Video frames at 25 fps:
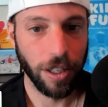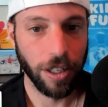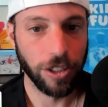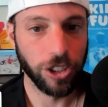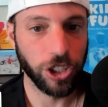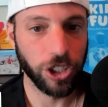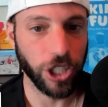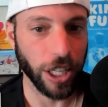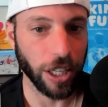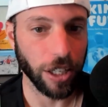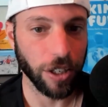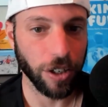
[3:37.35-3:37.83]

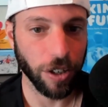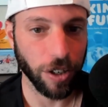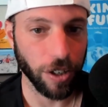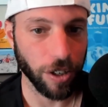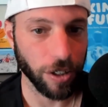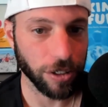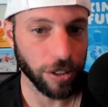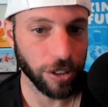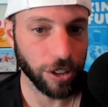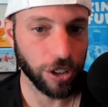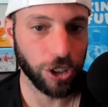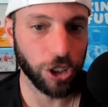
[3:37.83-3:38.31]
Jalen
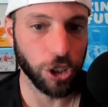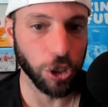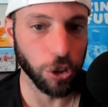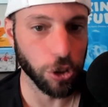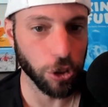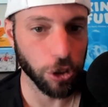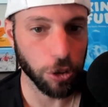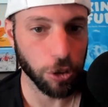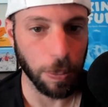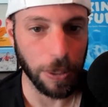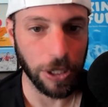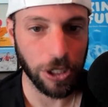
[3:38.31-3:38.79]
Hurts, Juju
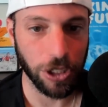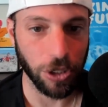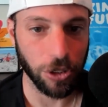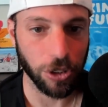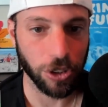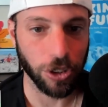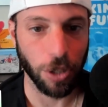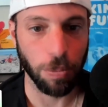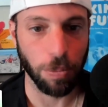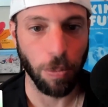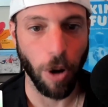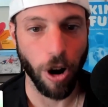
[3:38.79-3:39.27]
Smith
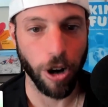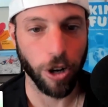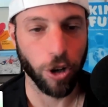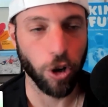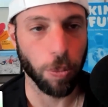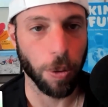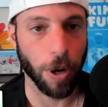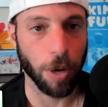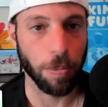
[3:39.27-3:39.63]
Schuster, Amari Cooper,